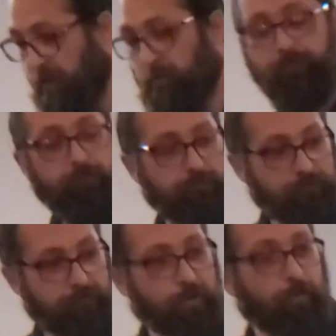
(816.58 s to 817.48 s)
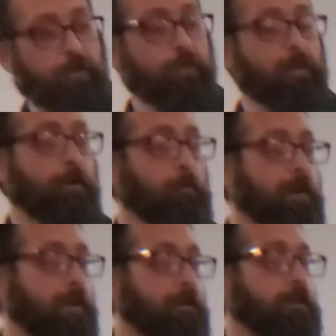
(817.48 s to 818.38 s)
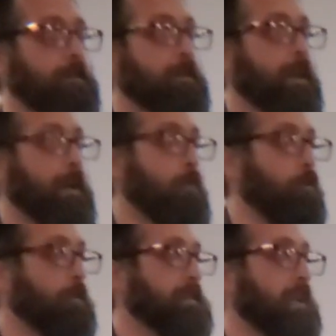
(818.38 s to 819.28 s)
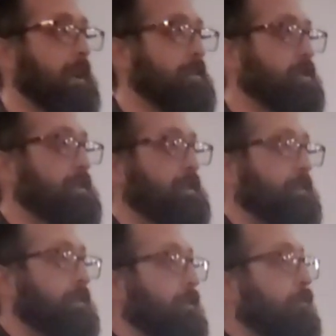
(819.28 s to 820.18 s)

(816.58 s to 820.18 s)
go, go on your merry way, and saying Jesus